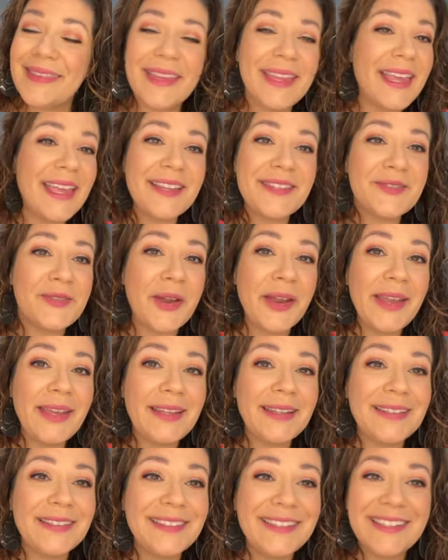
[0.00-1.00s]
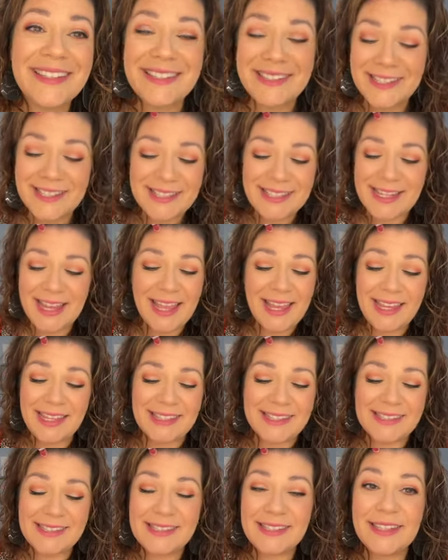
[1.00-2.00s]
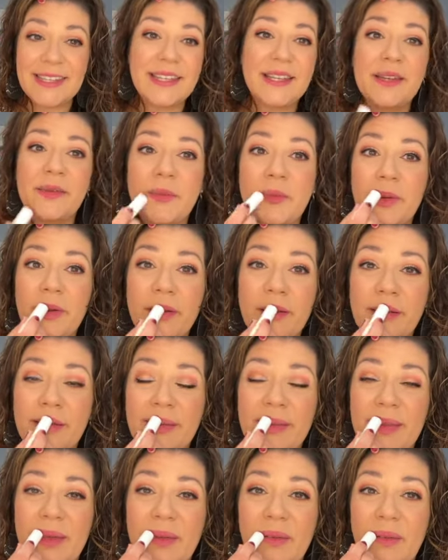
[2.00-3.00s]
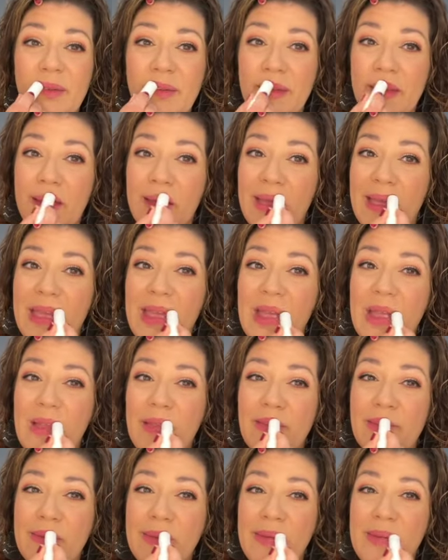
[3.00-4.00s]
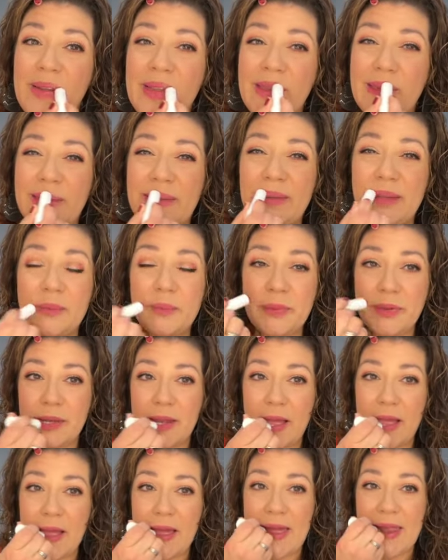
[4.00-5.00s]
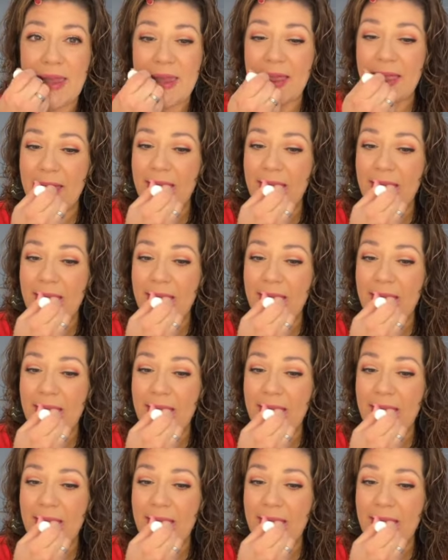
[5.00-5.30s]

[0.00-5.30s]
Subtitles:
It's great. It's just nice. It works every time. It's so easy to put on.